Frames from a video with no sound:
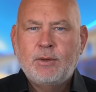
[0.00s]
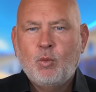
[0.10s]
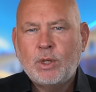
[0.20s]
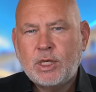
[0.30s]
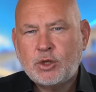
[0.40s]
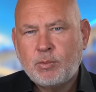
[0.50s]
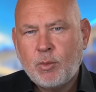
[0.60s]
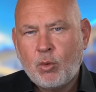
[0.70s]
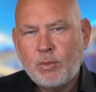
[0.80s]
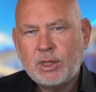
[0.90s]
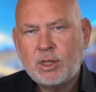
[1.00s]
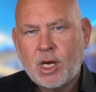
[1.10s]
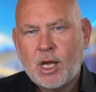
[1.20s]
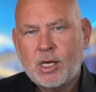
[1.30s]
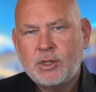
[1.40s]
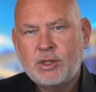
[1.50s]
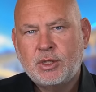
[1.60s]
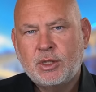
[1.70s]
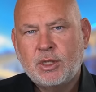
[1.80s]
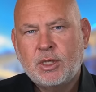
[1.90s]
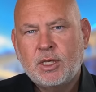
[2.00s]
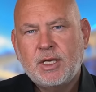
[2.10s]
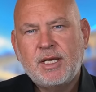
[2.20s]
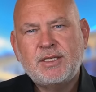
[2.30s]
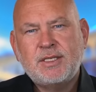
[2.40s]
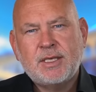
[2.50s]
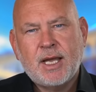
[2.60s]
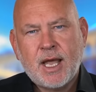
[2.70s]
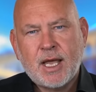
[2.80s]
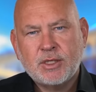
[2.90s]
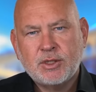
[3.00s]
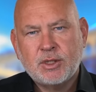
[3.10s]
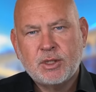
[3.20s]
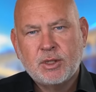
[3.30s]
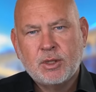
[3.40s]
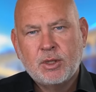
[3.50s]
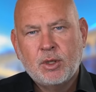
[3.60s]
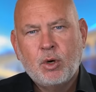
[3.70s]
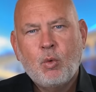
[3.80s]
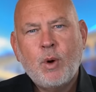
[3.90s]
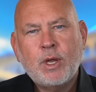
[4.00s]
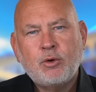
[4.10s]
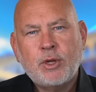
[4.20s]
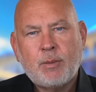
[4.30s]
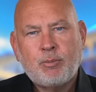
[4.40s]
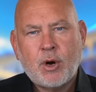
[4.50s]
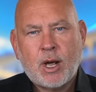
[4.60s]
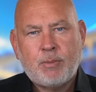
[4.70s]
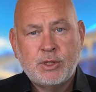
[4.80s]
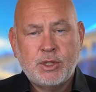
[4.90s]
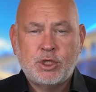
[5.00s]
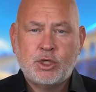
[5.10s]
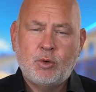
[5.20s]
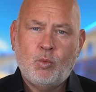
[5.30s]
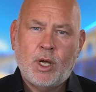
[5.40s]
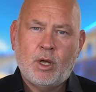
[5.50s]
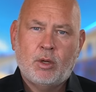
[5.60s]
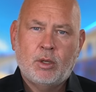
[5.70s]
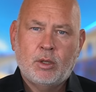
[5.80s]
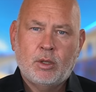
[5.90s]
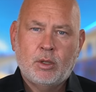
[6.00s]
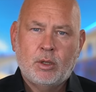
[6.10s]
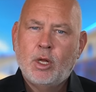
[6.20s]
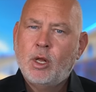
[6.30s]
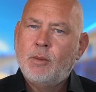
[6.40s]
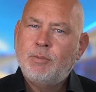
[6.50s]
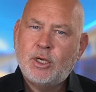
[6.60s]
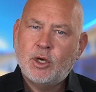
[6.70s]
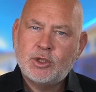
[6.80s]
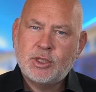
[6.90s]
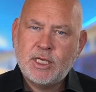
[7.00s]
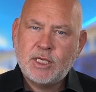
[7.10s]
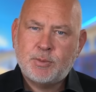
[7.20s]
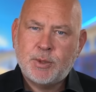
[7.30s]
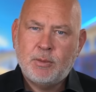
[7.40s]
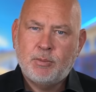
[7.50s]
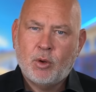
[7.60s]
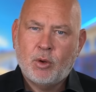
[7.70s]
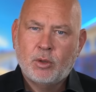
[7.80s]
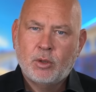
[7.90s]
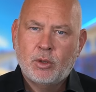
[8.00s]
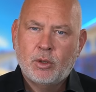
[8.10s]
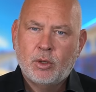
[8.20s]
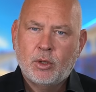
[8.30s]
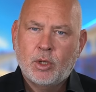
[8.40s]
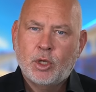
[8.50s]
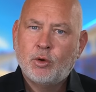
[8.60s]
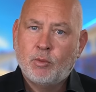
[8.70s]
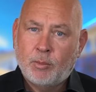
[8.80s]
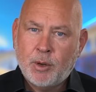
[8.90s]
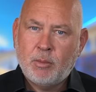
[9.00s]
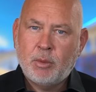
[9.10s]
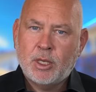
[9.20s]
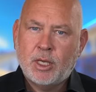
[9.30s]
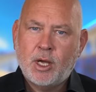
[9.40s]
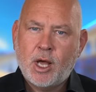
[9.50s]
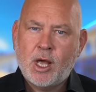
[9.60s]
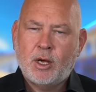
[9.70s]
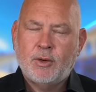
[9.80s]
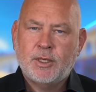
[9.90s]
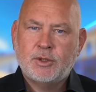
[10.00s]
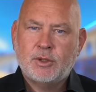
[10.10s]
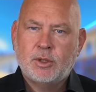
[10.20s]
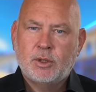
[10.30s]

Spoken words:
What this moment does is test whether that proposition will, because these people, the Republican Congress,